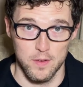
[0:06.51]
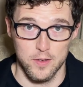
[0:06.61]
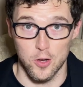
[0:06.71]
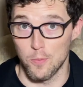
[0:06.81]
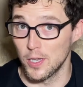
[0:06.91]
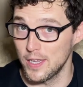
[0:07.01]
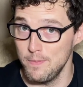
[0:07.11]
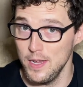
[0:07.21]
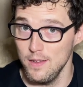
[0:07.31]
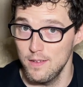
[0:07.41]
Don't believe
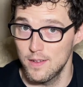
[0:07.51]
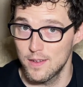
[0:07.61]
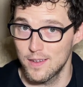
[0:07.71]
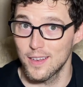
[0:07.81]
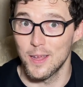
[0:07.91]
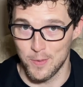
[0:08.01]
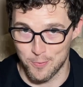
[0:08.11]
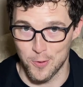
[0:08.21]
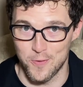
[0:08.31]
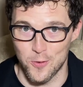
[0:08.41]
me? Let me
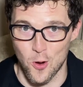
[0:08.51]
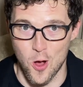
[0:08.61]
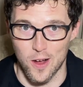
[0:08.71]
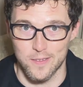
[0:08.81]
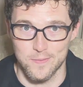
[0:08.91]
prove you wrong.